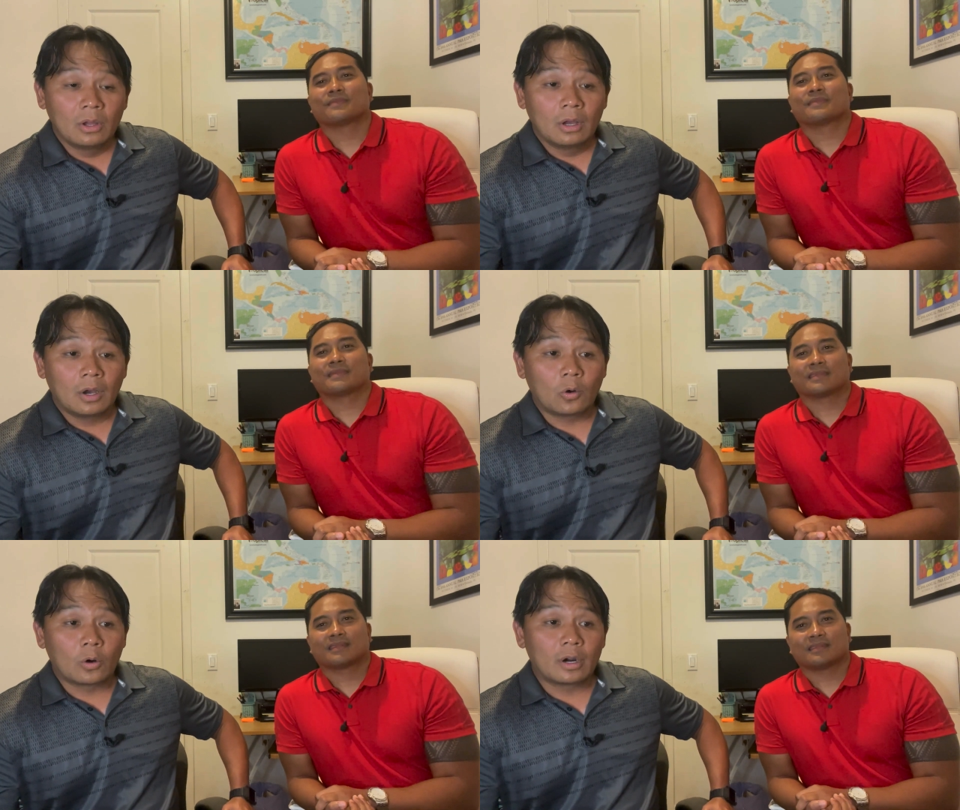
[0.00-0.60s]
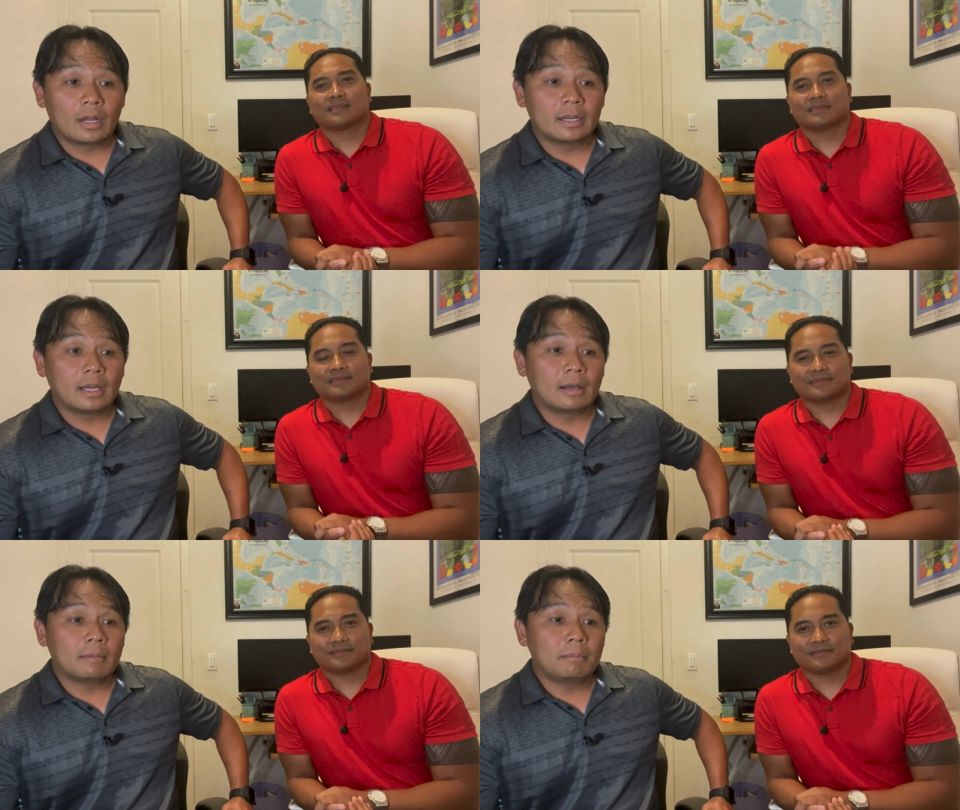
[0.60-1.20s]
Speaker 1: or at
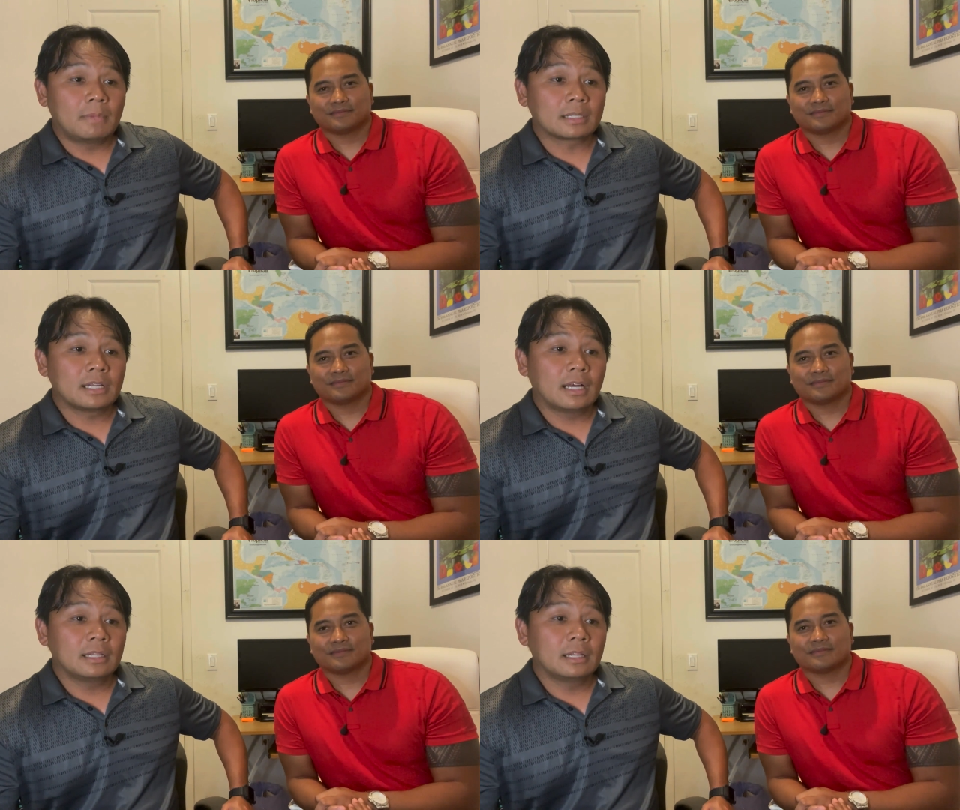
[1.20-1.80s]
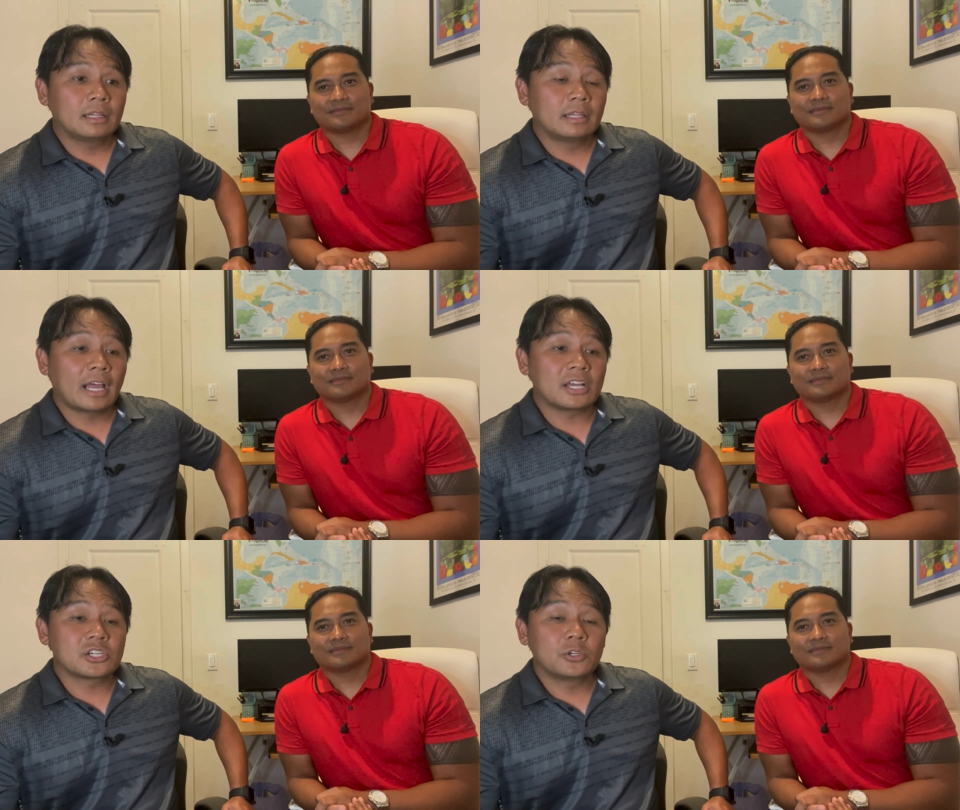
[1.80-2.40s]
uh, mactan
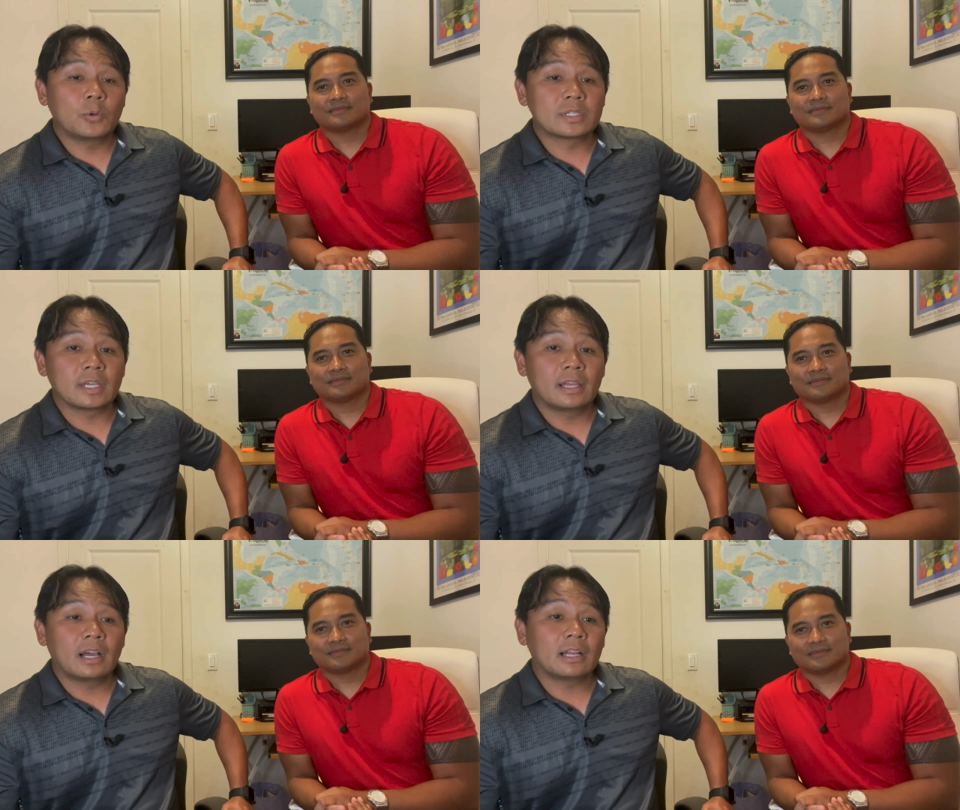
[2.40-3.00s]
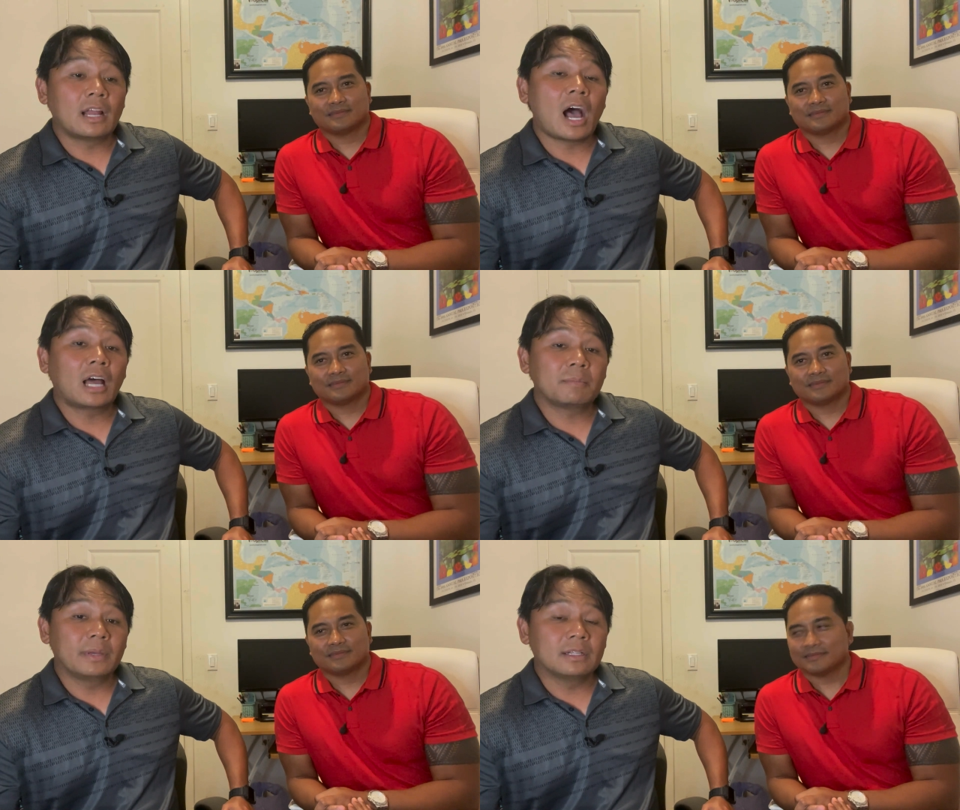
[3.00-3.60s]
dash u s a at
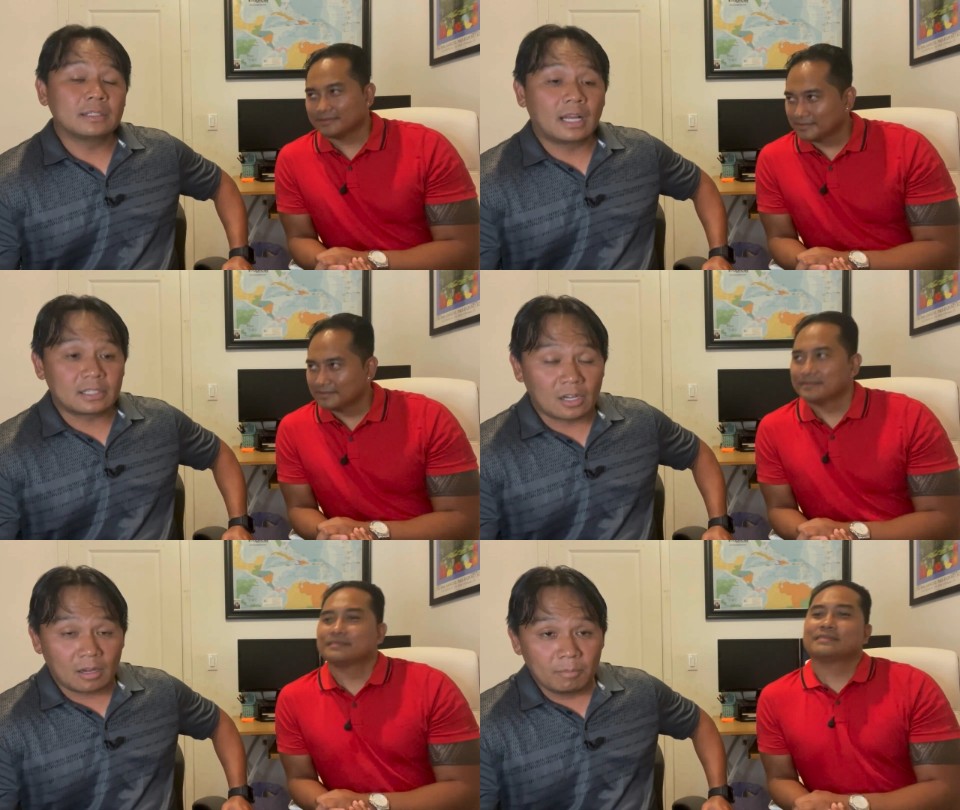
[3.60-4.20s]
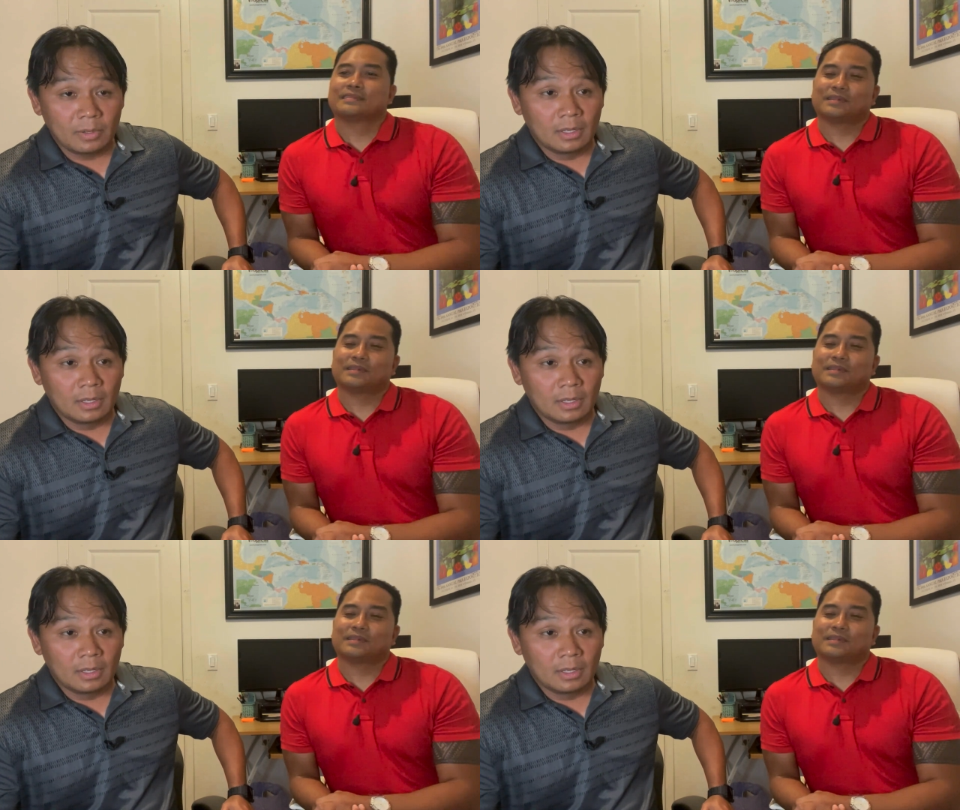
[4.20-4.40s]
hotmail dot com.